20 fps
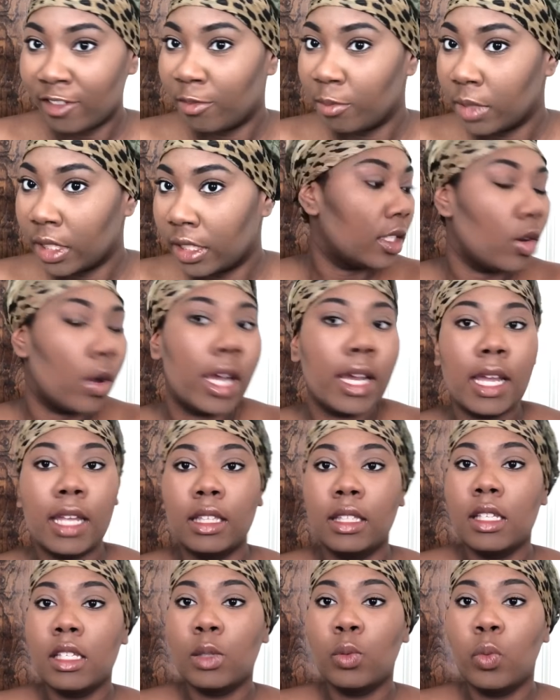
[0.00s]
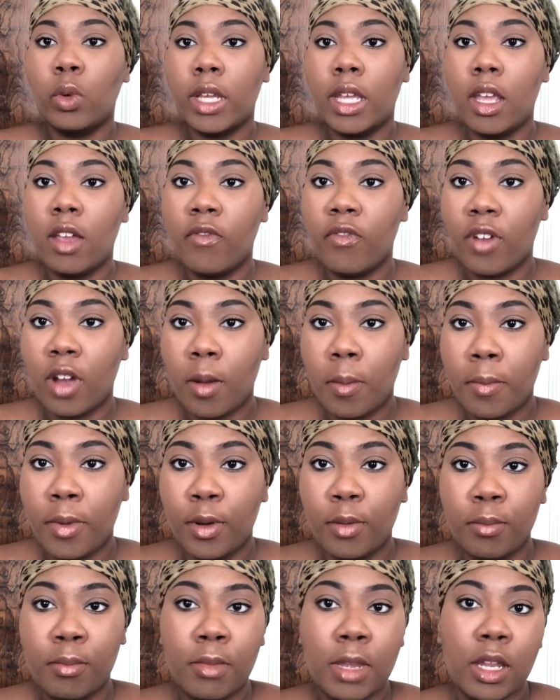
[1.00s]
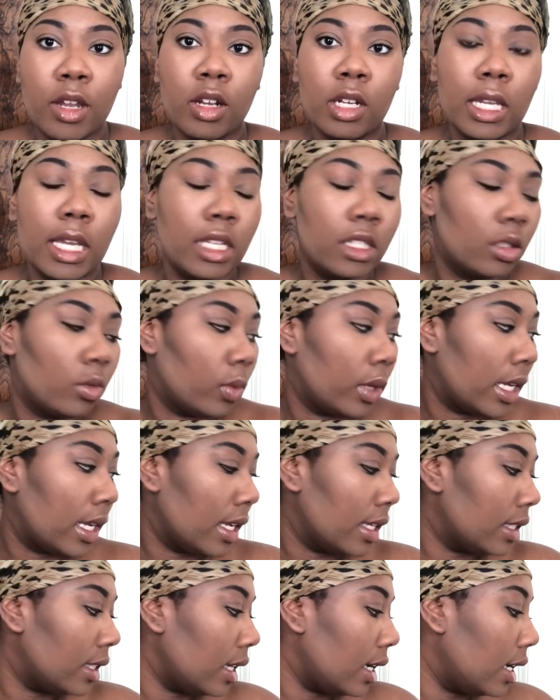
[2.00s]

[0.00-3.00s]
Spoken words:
but so I got this wig from Premier Lace Wigs